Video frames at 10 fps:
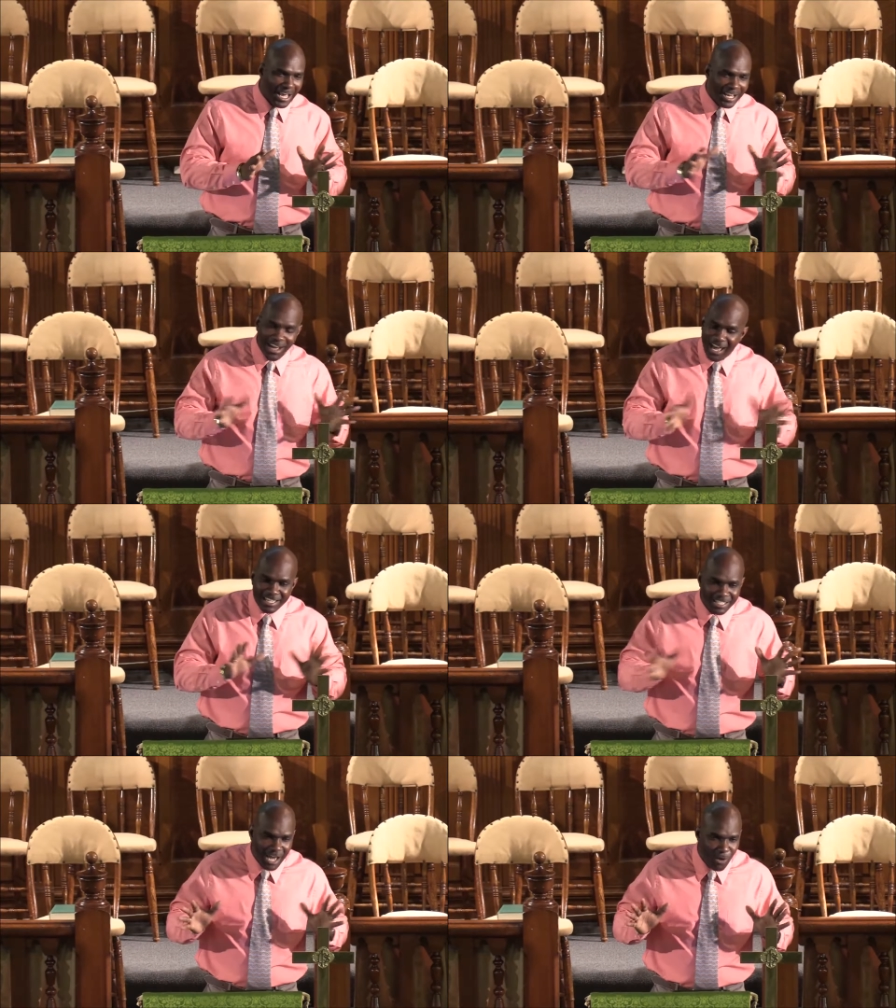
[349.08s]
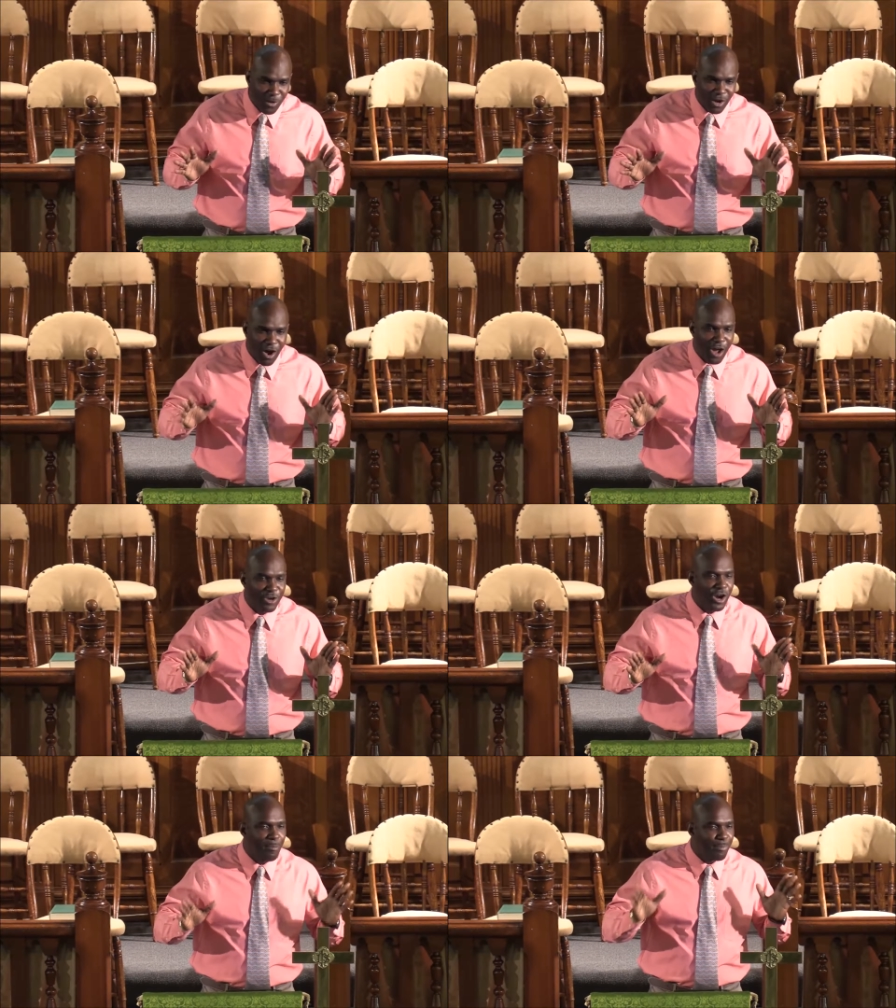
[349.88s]
God is not going to honor
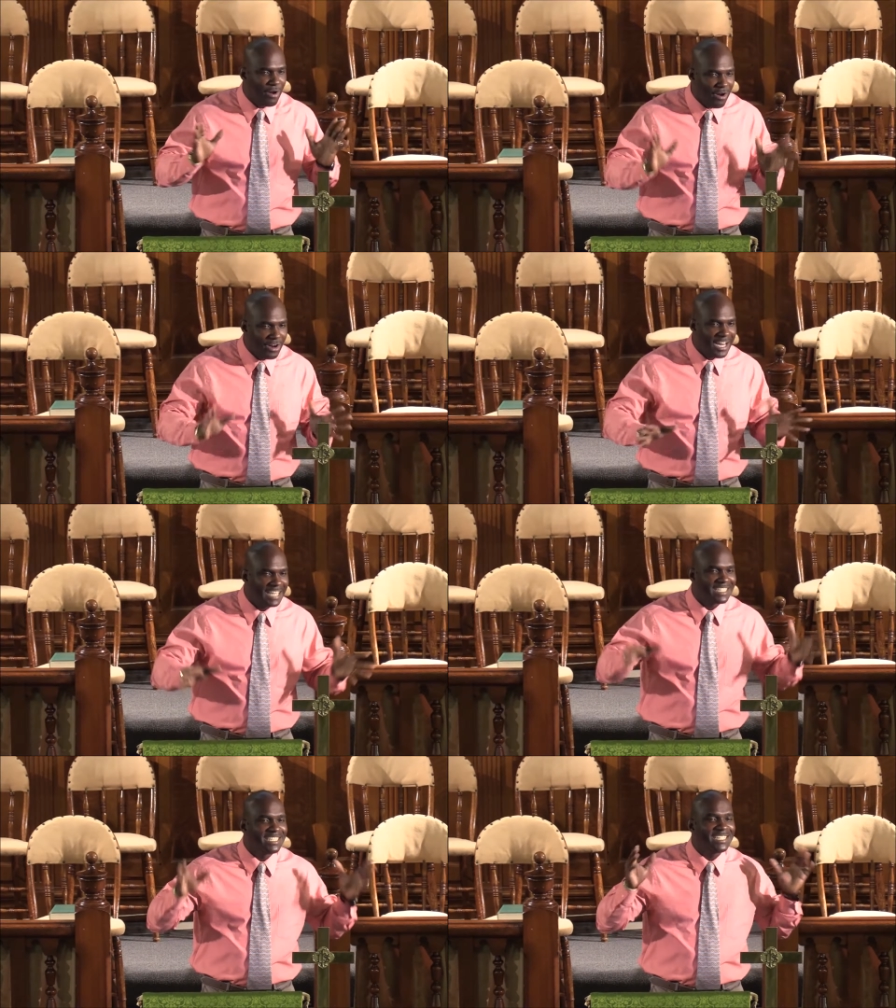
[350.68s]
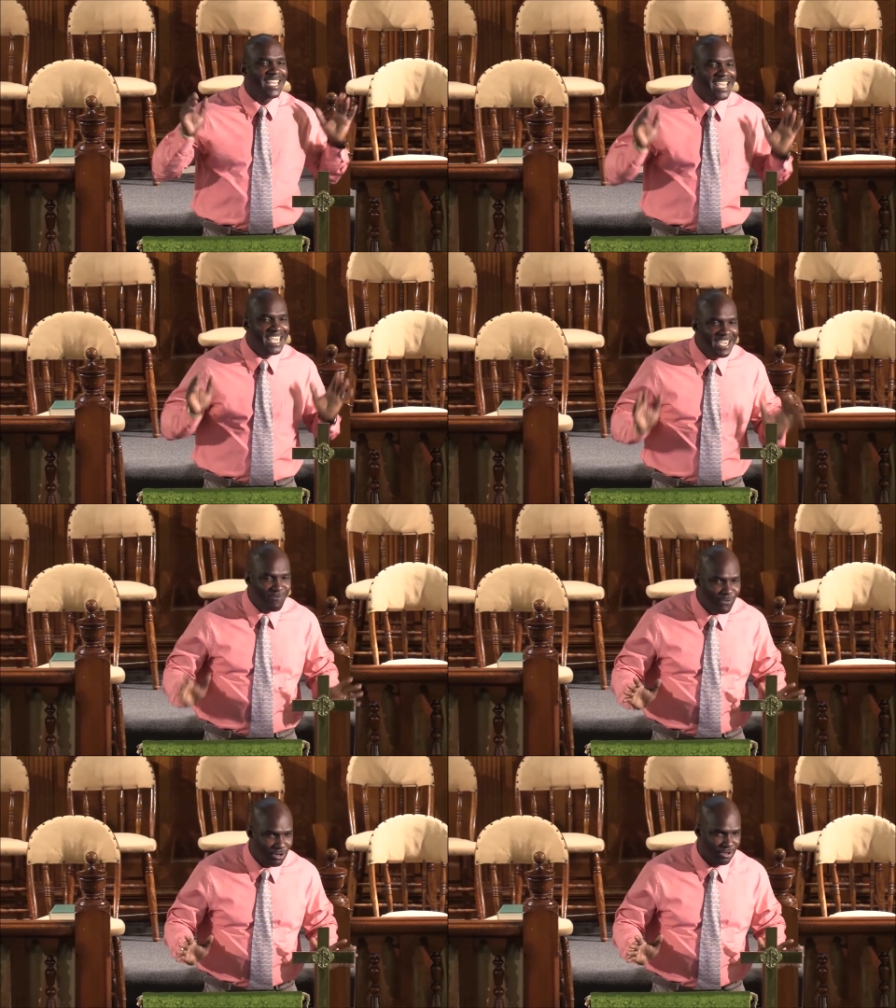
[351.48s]
a prayer that is
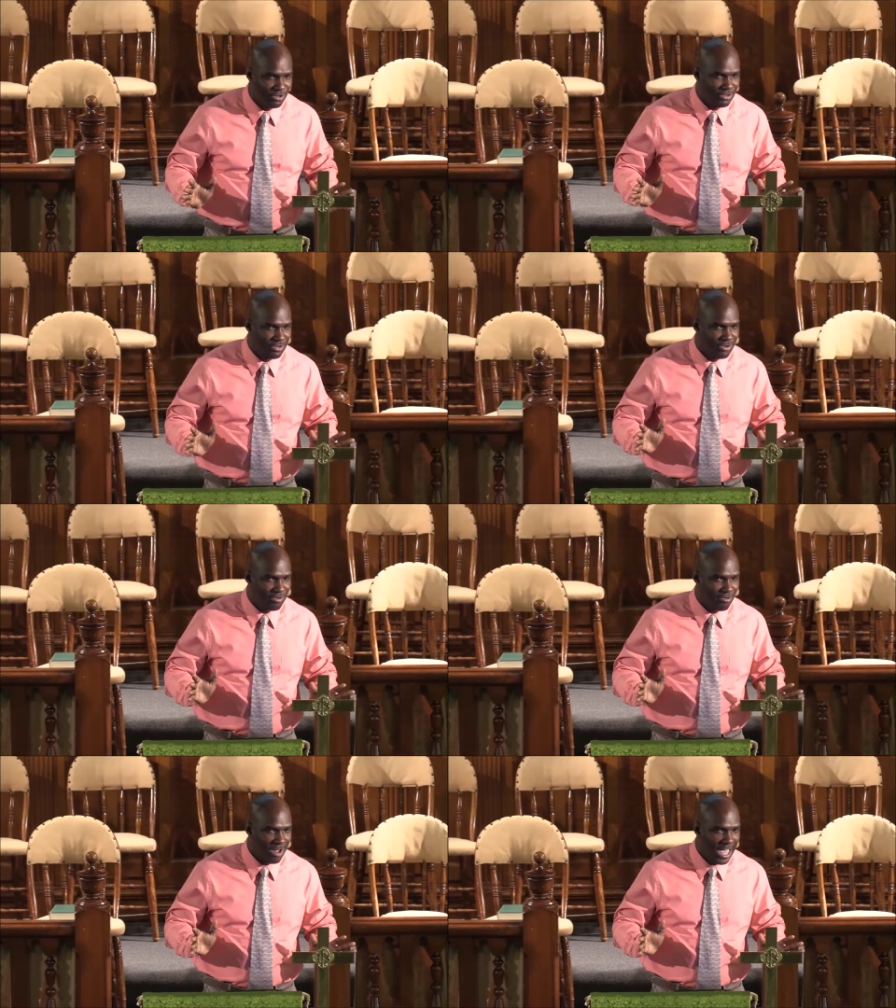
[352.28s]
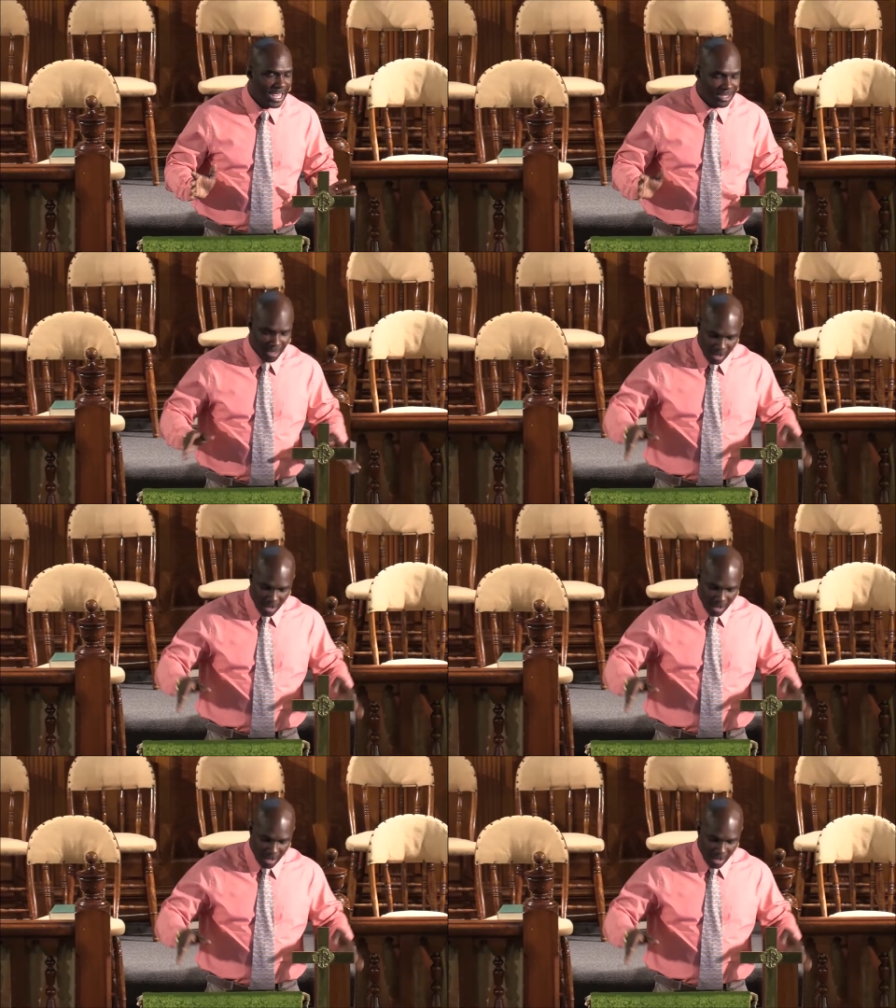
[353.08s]
evil, right?